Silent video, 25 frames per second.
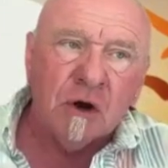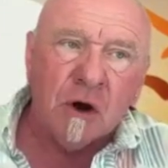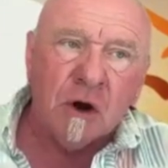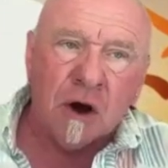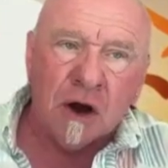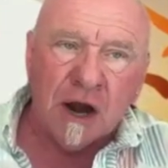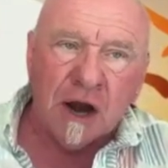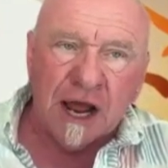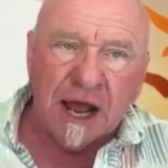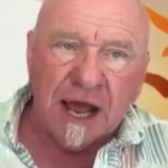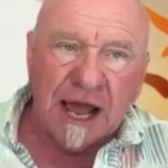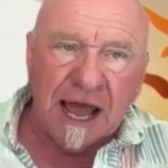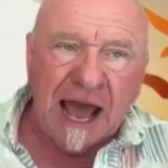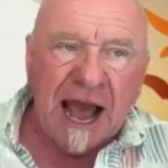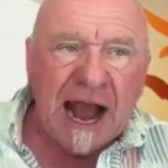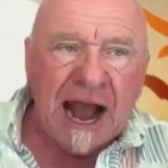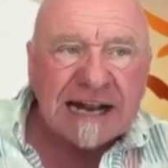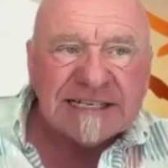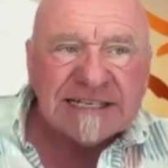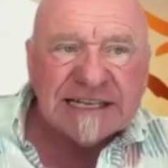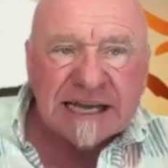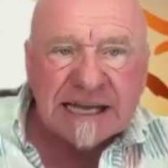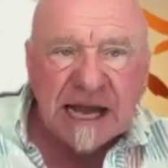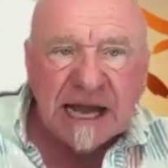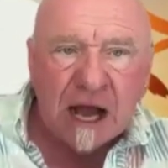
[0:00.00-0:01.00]
are
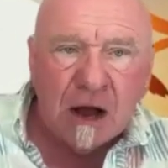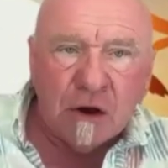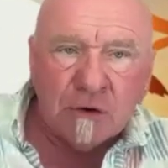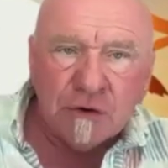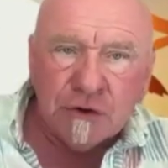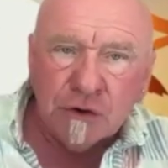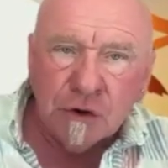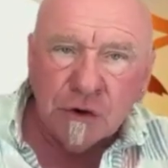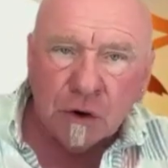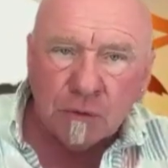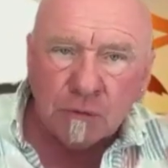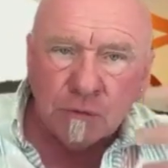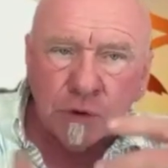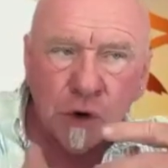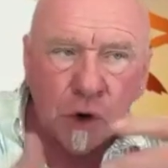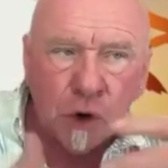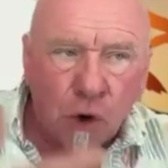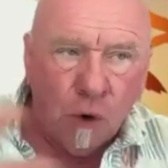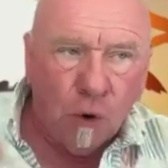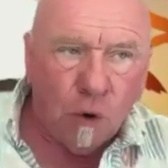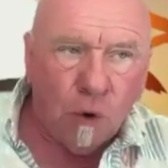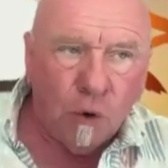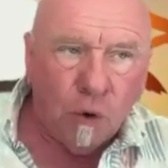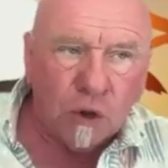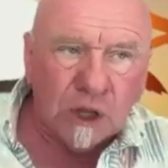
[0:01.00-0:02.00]
acting out your
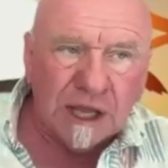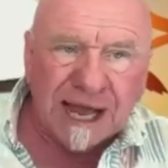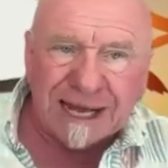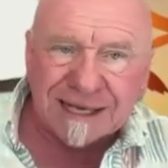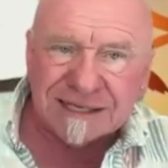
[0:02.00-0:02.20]
role